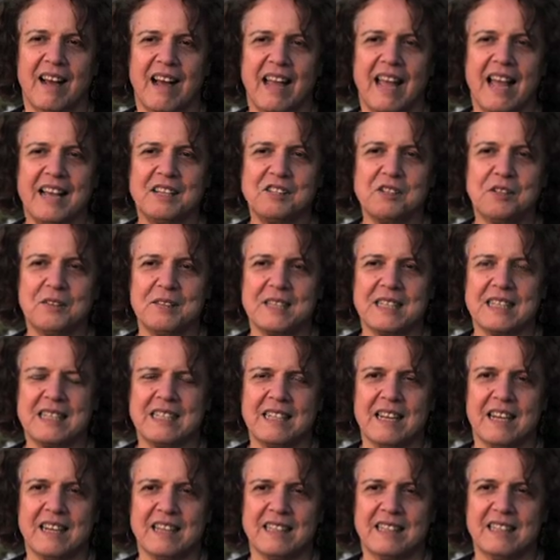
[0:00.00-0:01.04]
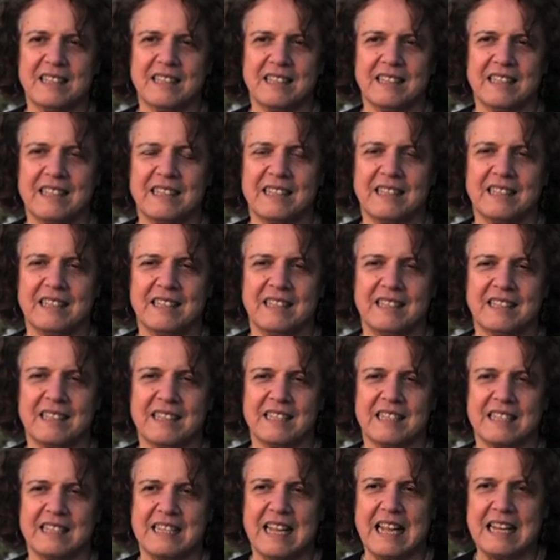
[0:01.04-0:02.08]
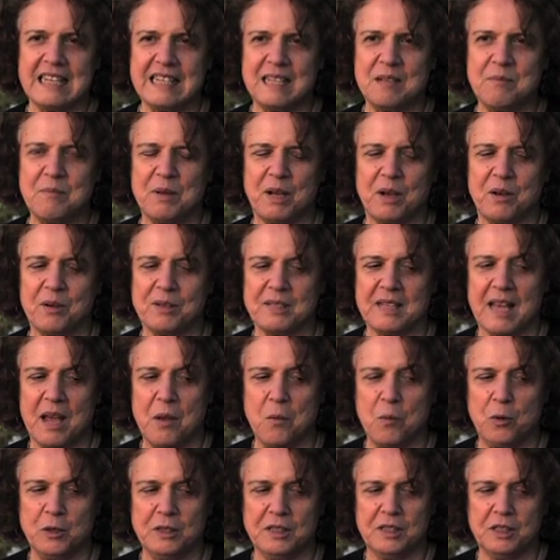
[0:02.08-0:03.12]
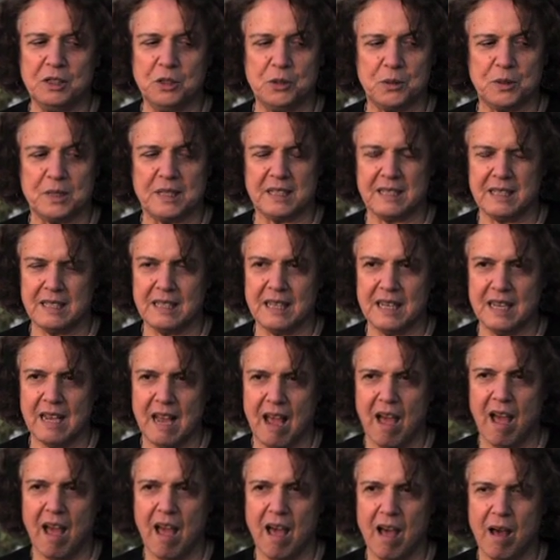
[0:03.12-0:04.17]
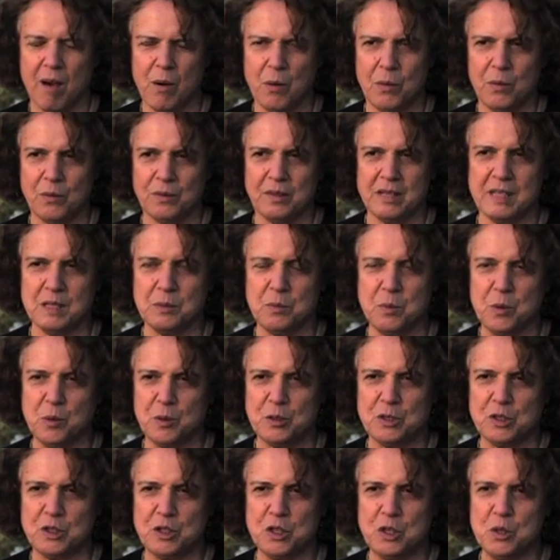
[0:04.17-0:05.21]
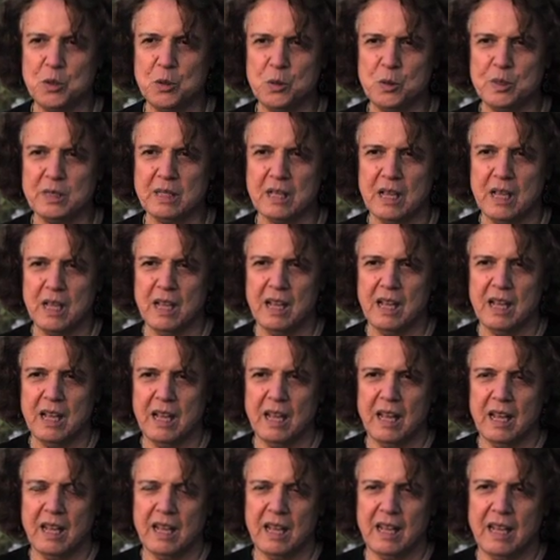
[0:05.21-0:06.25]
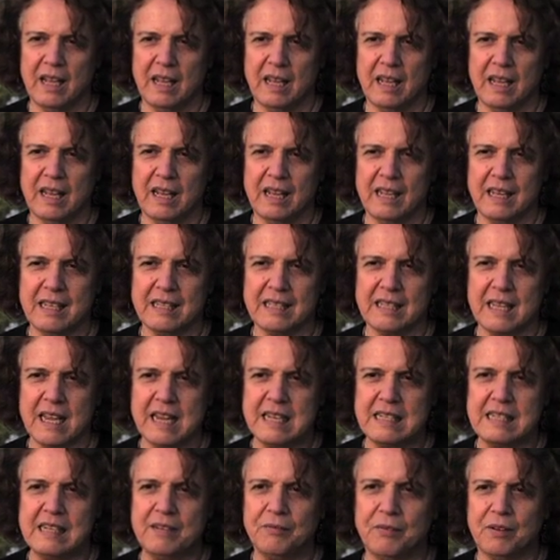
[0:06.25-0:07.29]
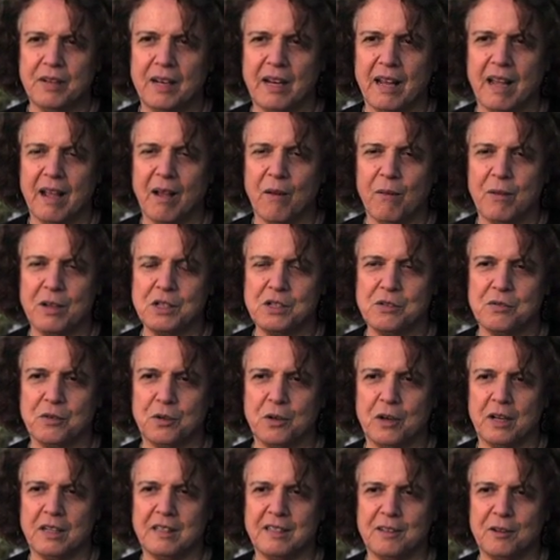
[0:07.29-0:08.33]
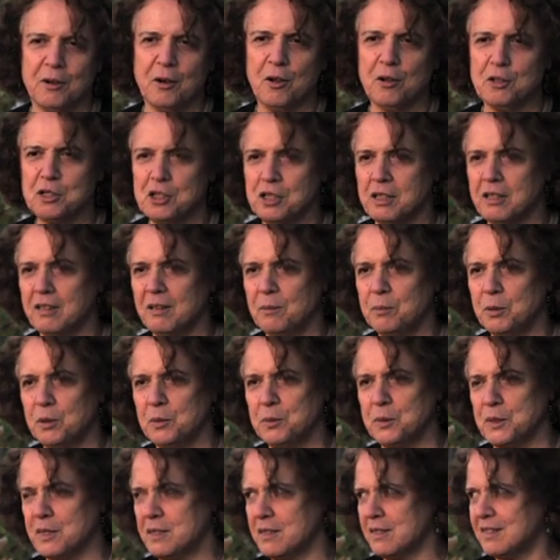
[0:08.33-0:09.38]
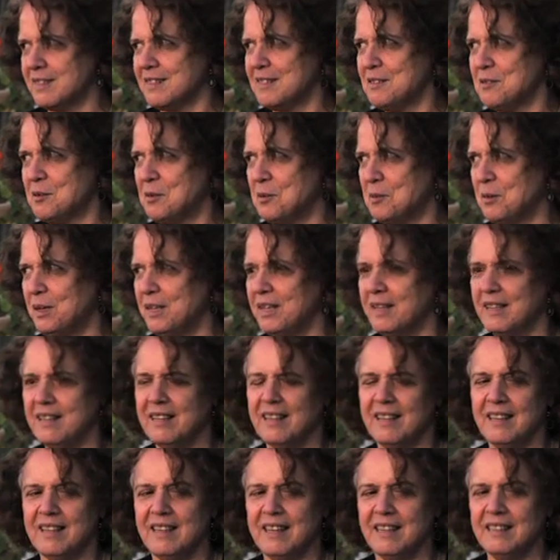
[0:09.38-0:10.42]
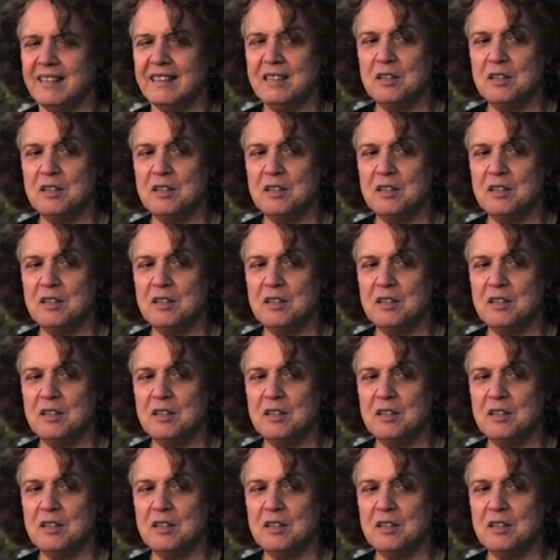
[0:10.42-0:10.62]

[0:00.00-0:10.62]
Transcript: actually started the study because I wanted to see how these books use scientific language for ideological purposes, really. And I didn't